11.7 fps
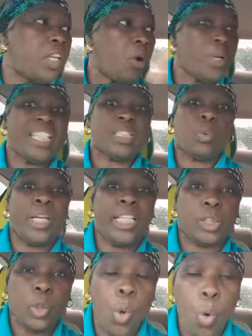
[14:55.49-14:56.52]
Now he's
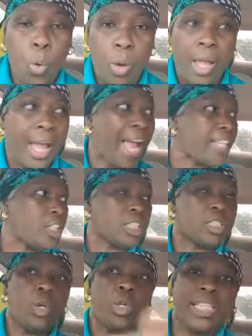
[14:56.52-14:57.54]
22. I
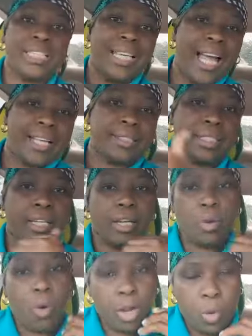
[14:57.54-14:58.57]
just know this last
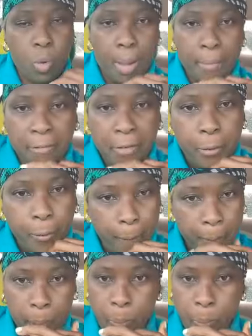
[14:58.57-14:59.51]
year. What do I want me for do?